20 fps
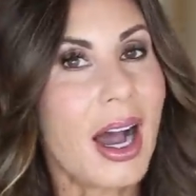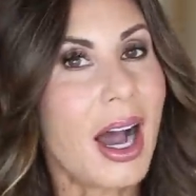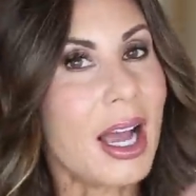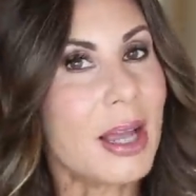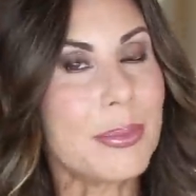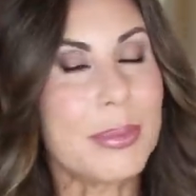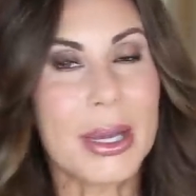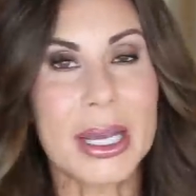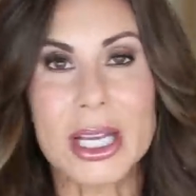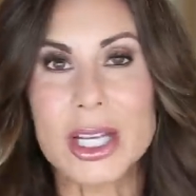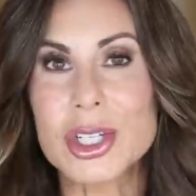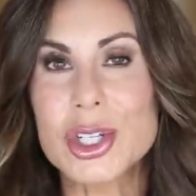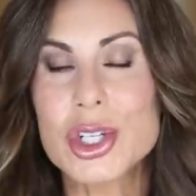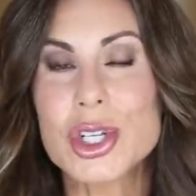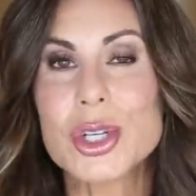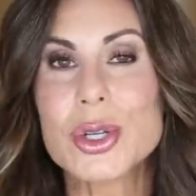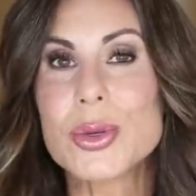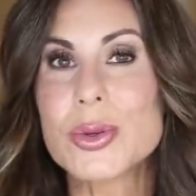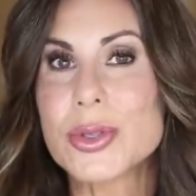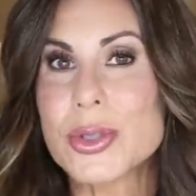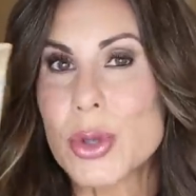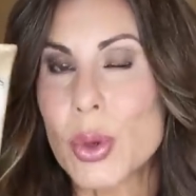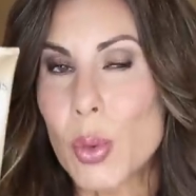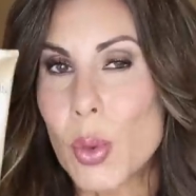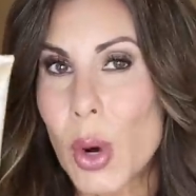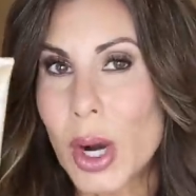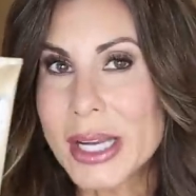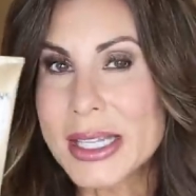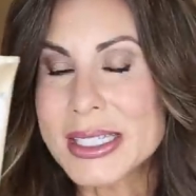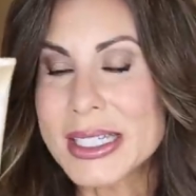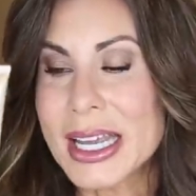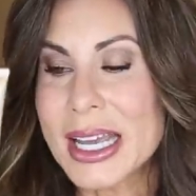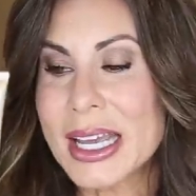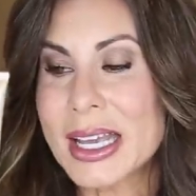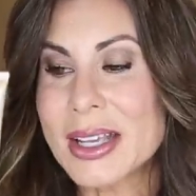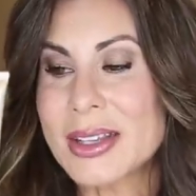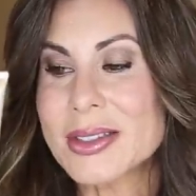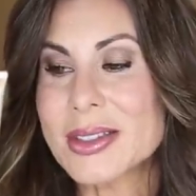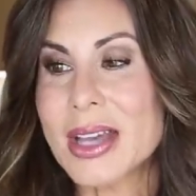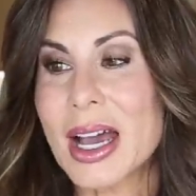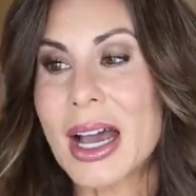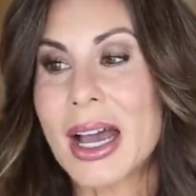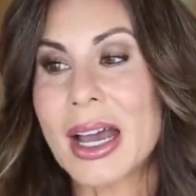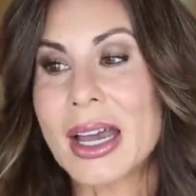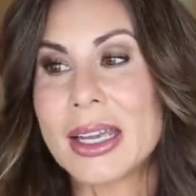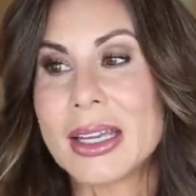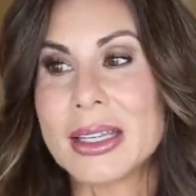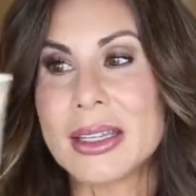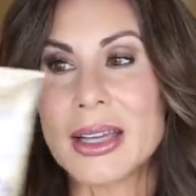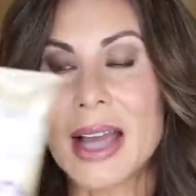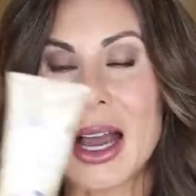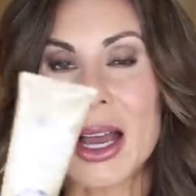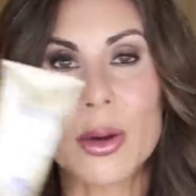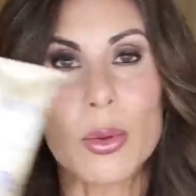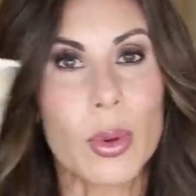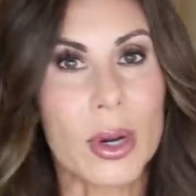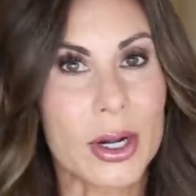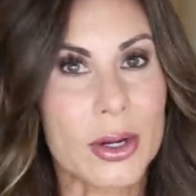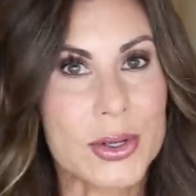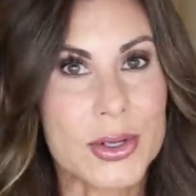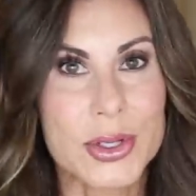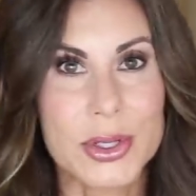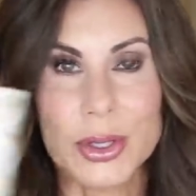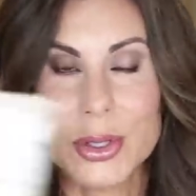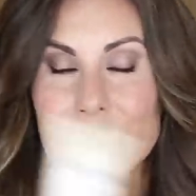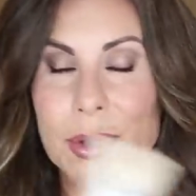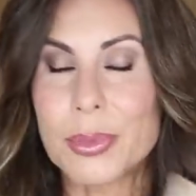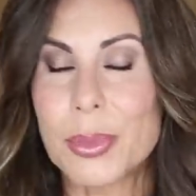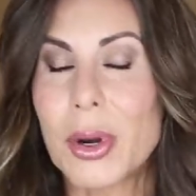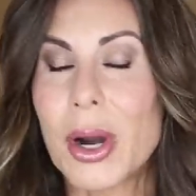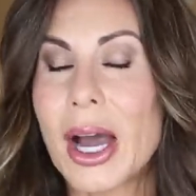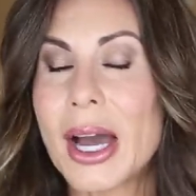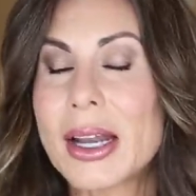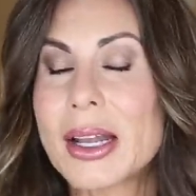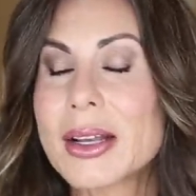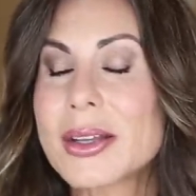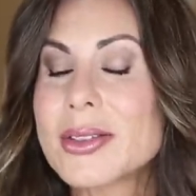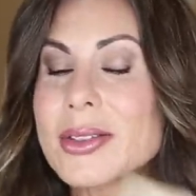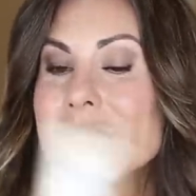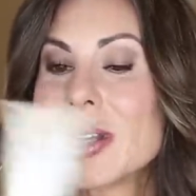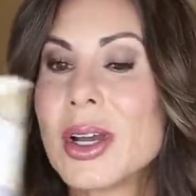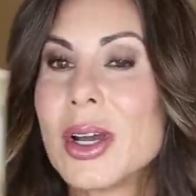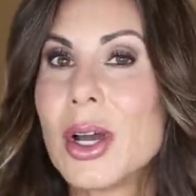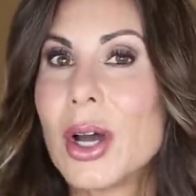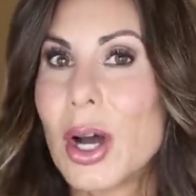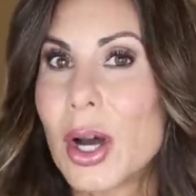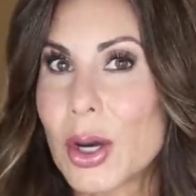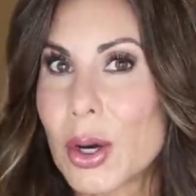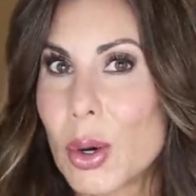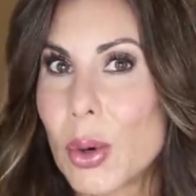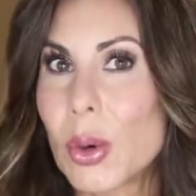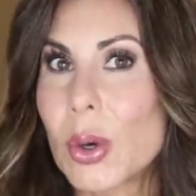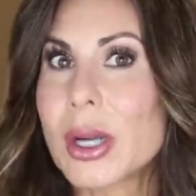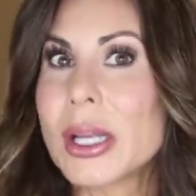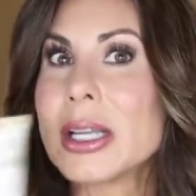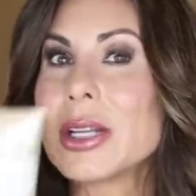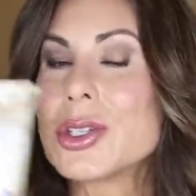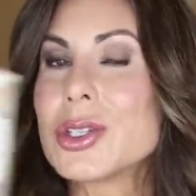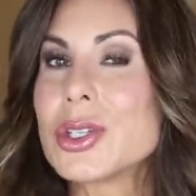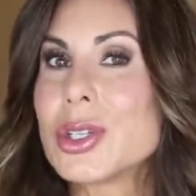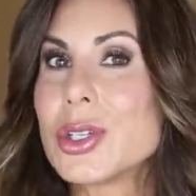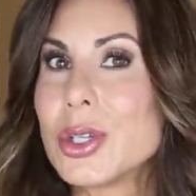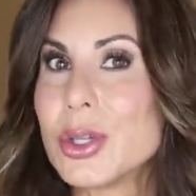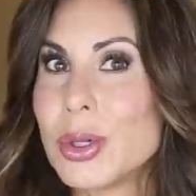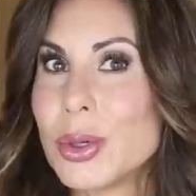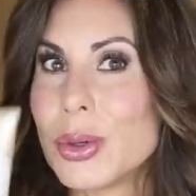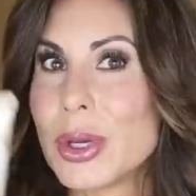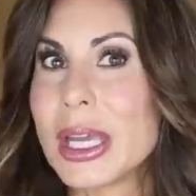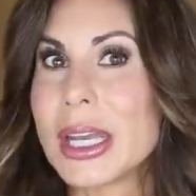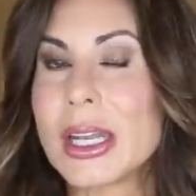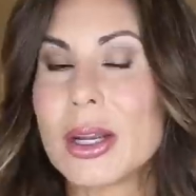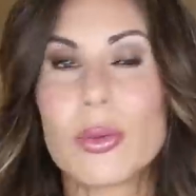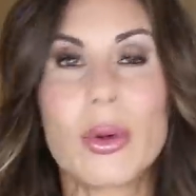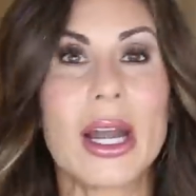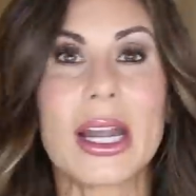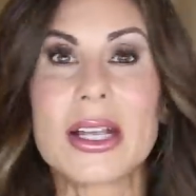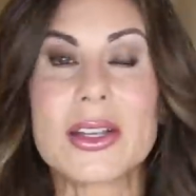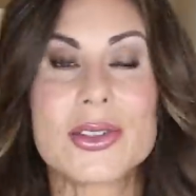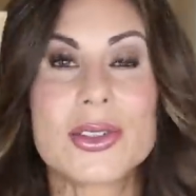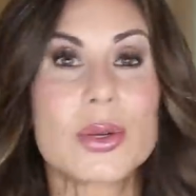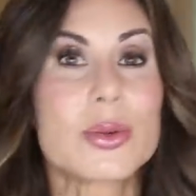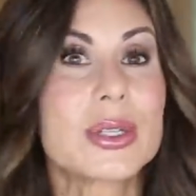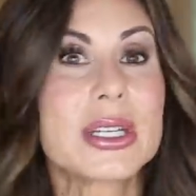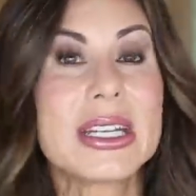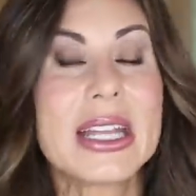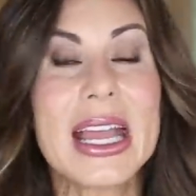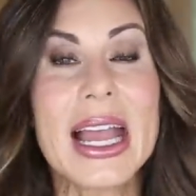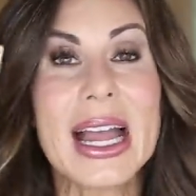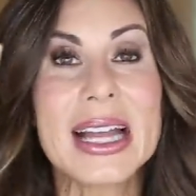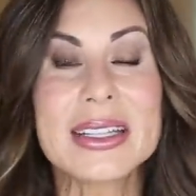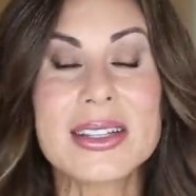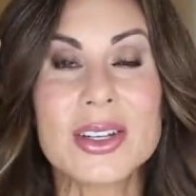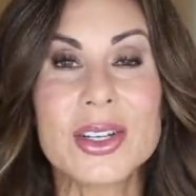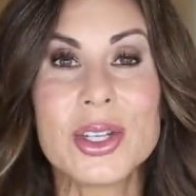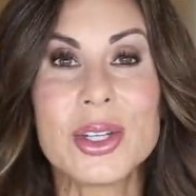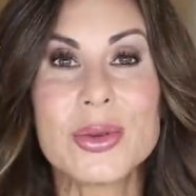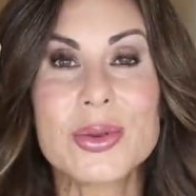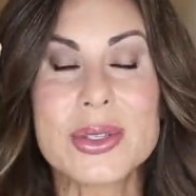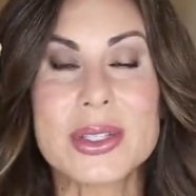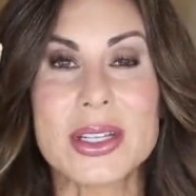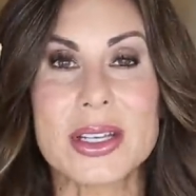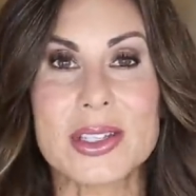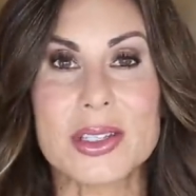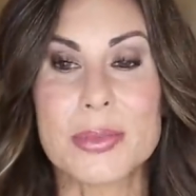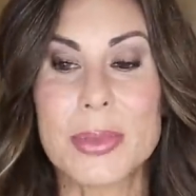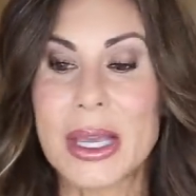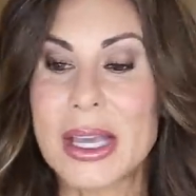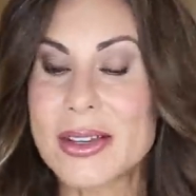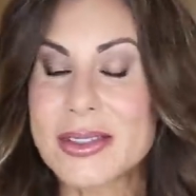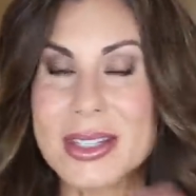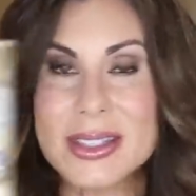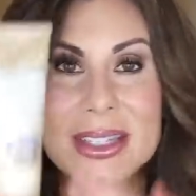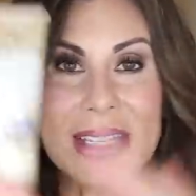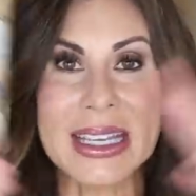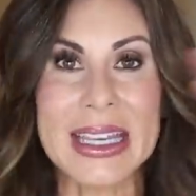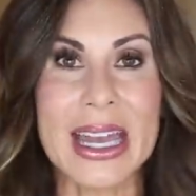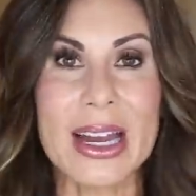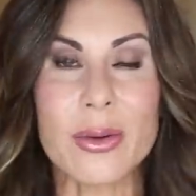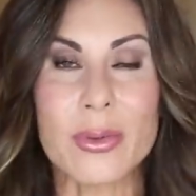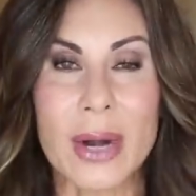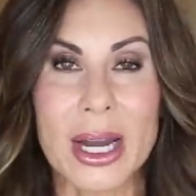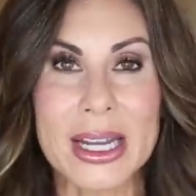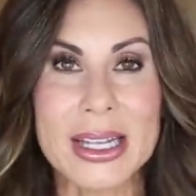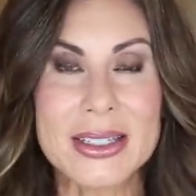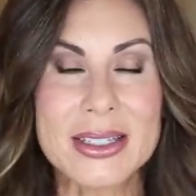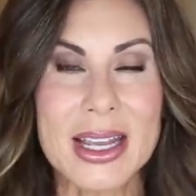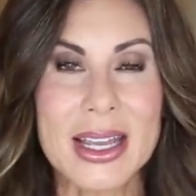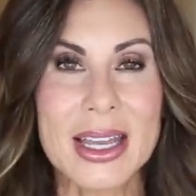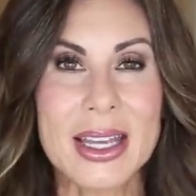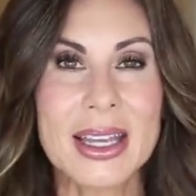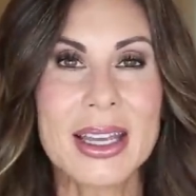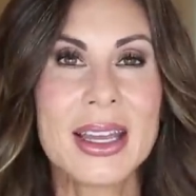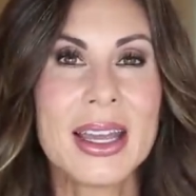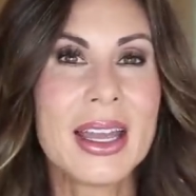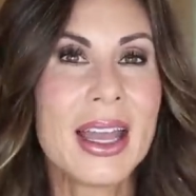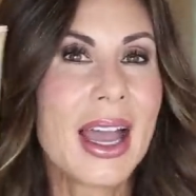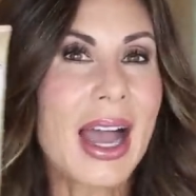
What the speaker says: I pick and choose what days I wear certain products according to getting ready. So today I didn't use this because it's a get ready day.